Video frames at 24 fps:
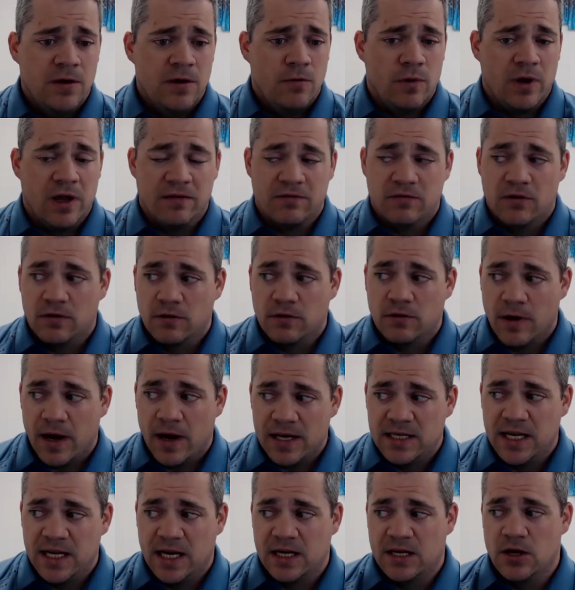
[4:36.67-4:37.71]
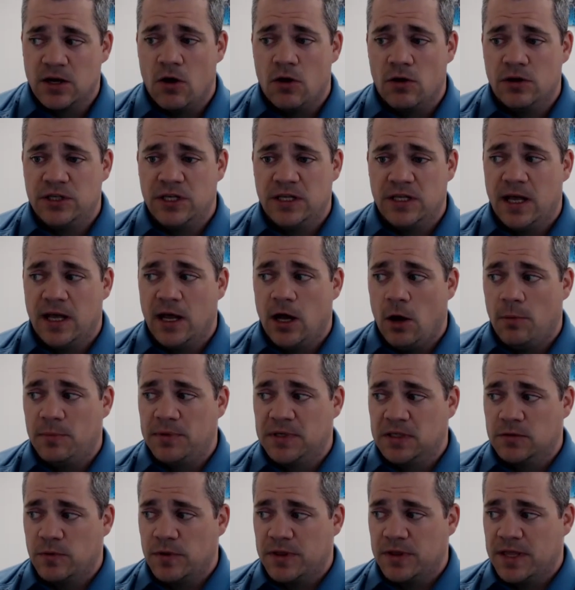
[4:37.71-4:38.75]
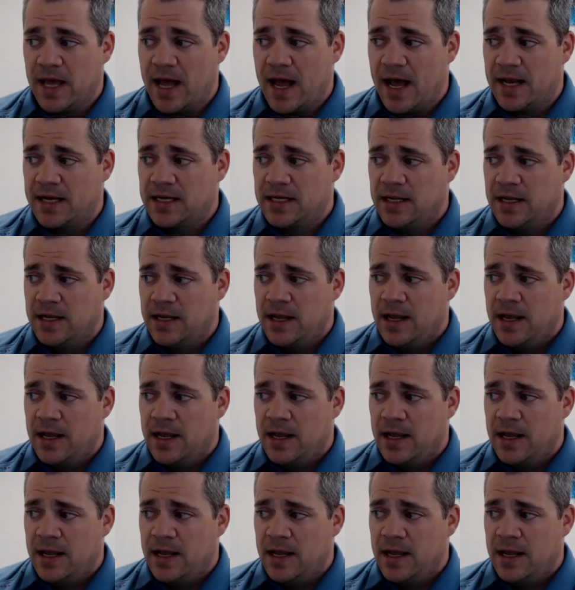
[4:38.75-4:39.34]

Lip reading: We have great technology that helps us with that,